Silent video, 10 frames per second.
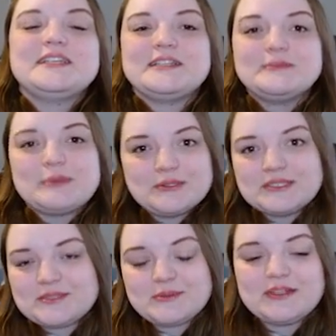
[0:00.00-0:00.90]
and built
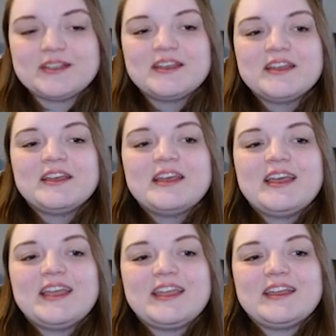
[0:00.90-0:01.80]
this one.
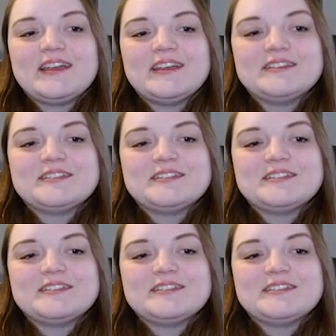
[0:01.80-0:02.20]
And